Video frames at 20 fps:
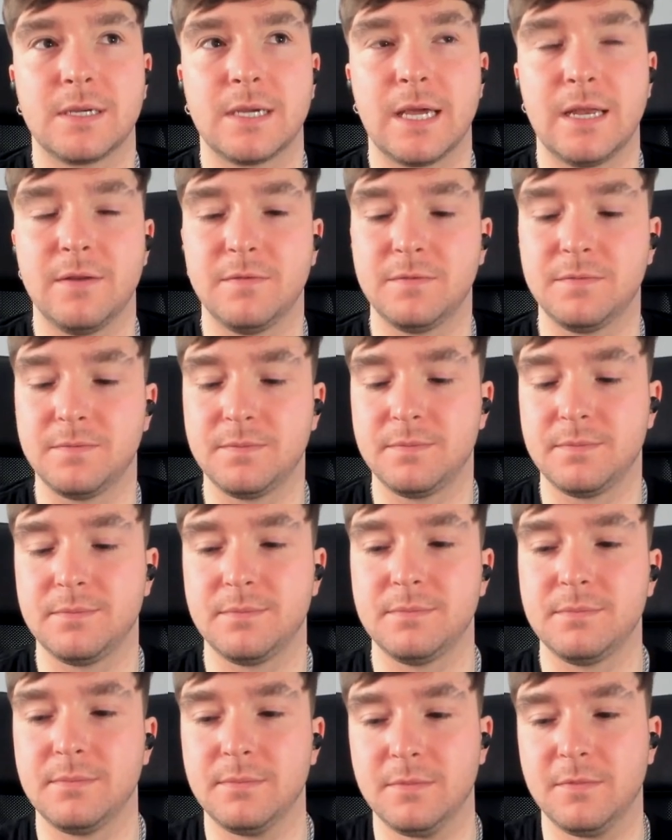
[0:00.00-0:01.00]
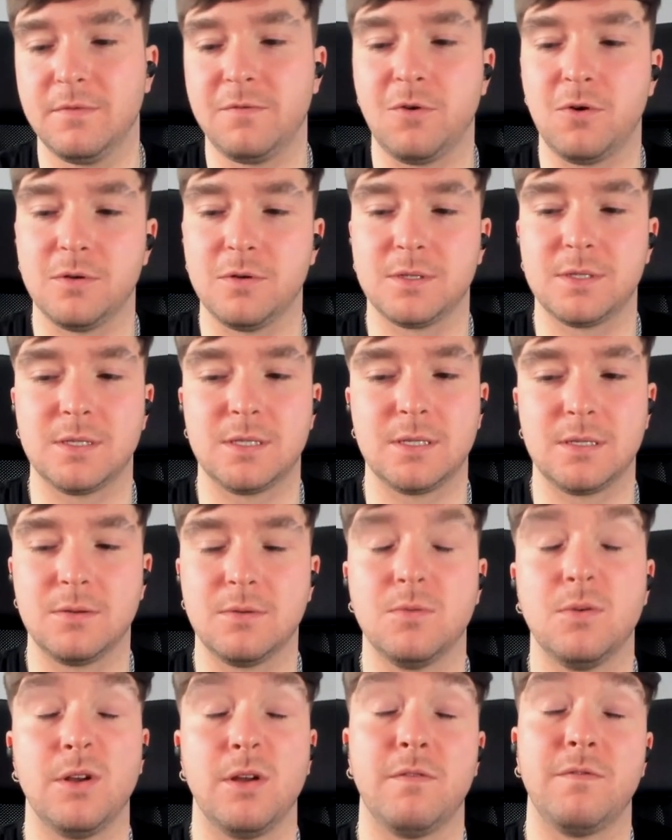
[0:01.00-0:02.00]
kind of forced,
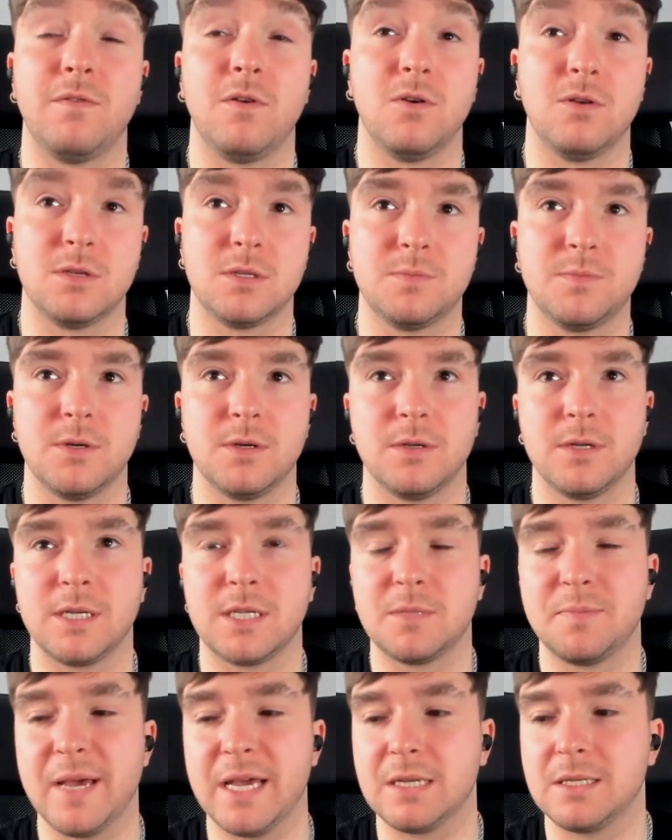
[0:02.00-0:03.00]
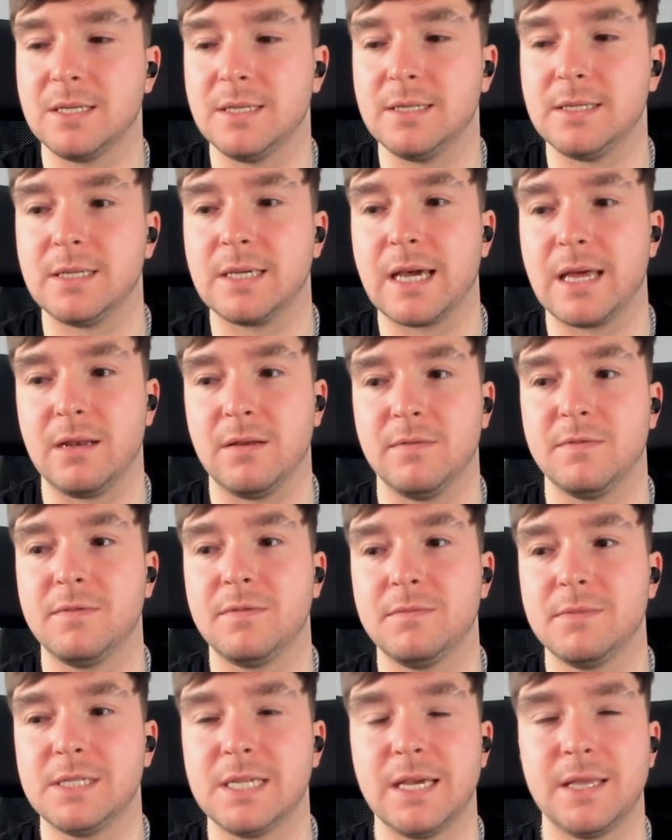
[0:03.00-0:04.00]
well, not forced, but expected to kind
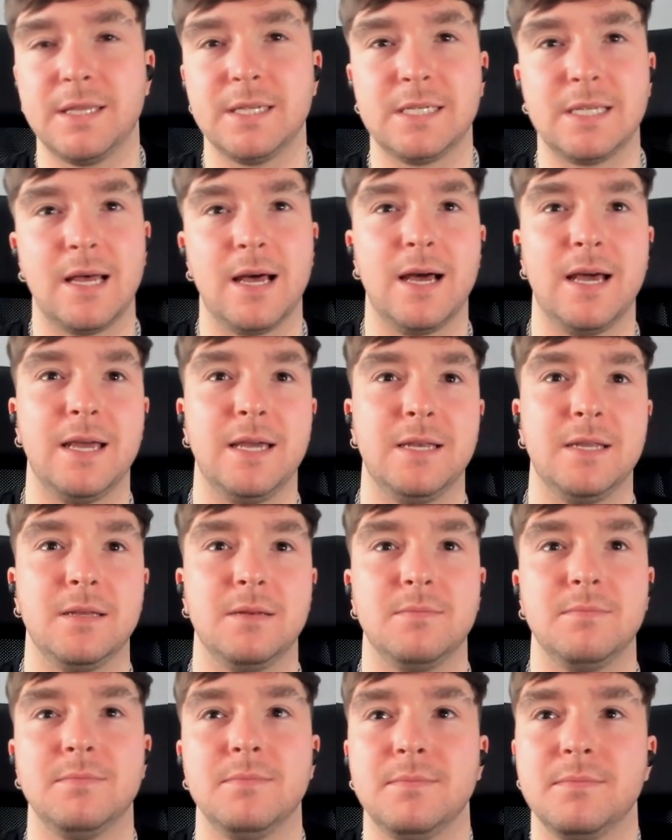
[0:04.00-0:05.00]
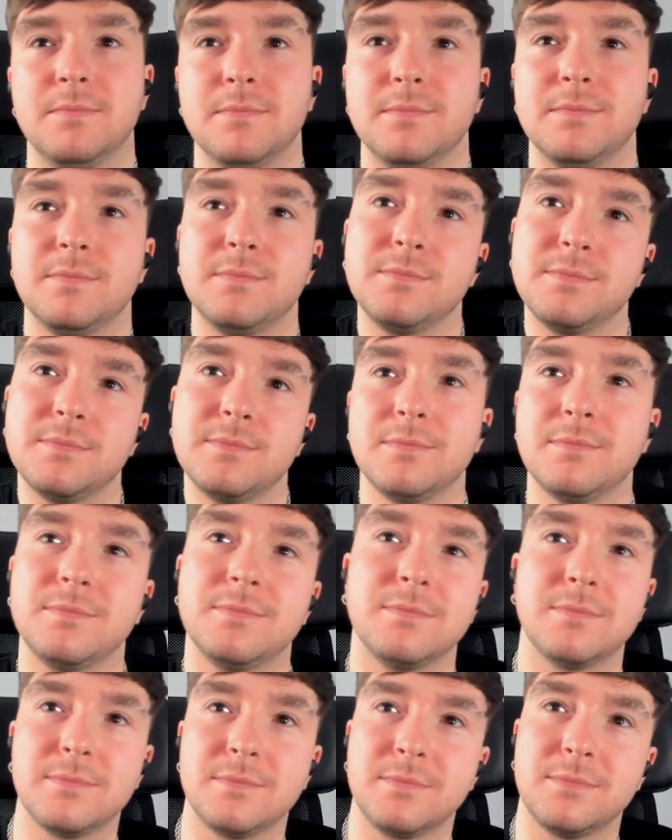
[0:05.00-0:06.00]
of sit side and
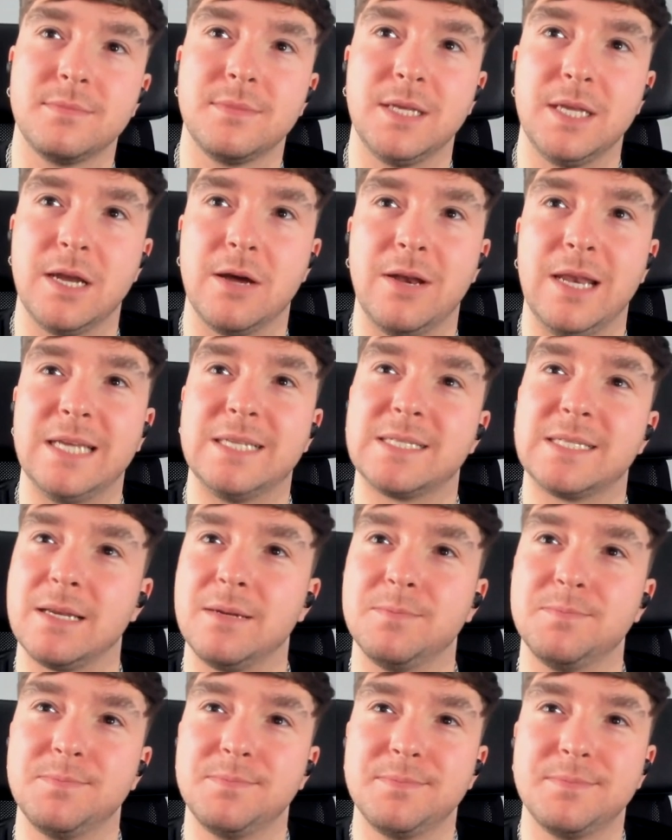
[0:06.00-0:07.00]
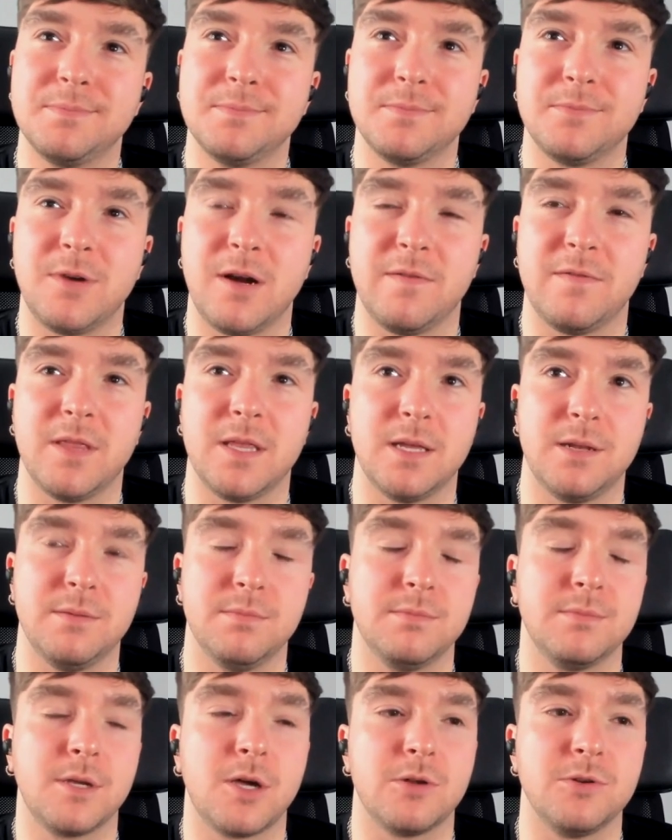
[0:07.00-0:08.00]
you know listen rather
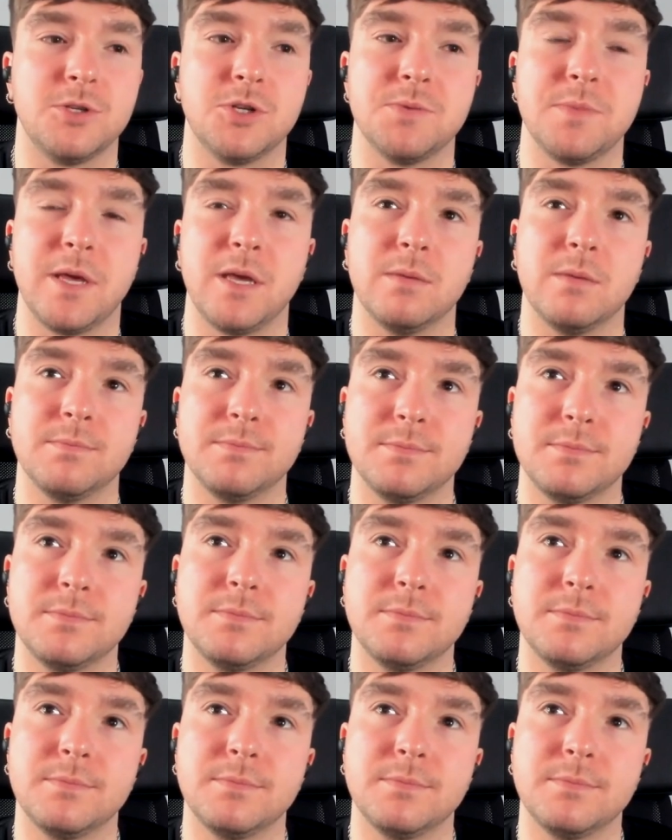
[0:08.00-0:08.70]
than contribute.